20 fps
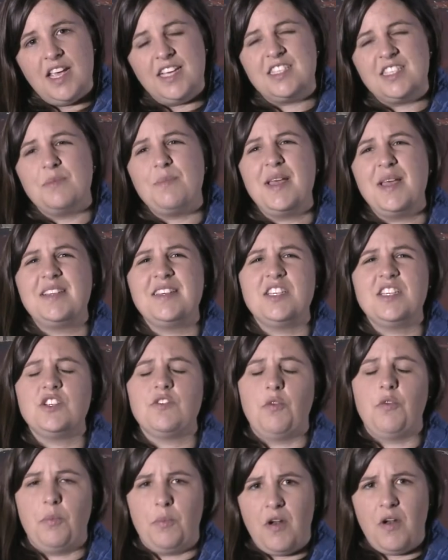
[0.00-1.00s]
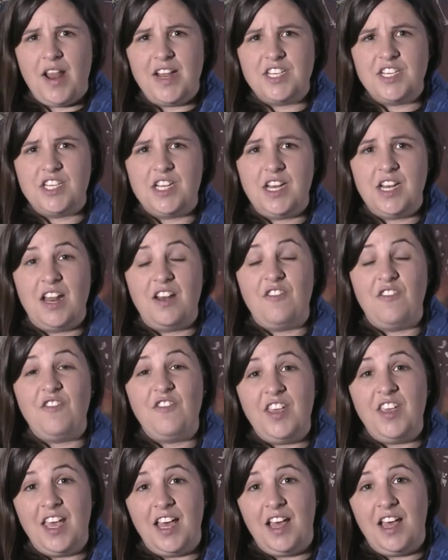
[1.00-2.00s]
It's a message of oppression and
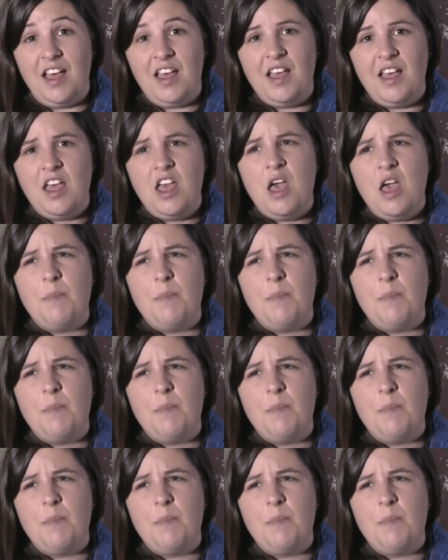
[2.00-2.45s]
fear,